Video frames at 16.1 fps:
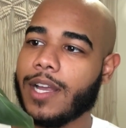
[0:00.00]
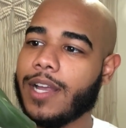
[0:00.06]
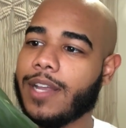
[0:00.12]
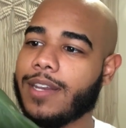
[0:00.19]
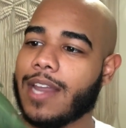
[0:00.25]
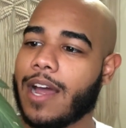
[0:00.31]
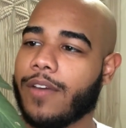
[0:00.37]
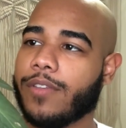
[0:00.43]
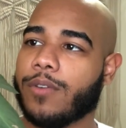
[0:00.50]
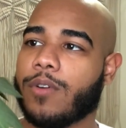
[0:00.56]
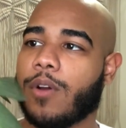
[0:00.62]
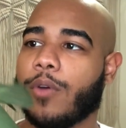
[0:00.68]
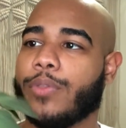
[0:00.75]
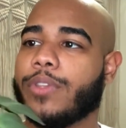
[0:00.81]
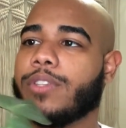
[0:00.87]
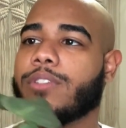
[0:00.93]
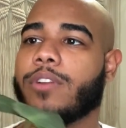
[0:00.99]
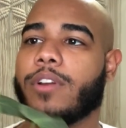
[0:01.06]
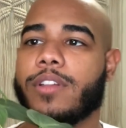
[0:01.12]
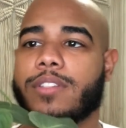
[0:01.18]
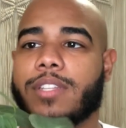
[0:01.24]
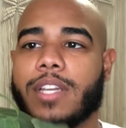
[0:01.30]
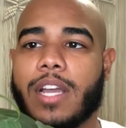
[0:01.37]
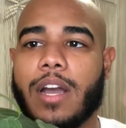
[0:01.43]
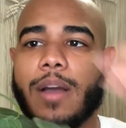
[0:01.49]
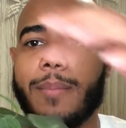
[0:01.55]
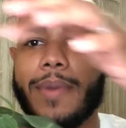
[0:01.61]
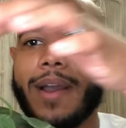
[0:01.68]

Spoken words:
And now the growth is starting to come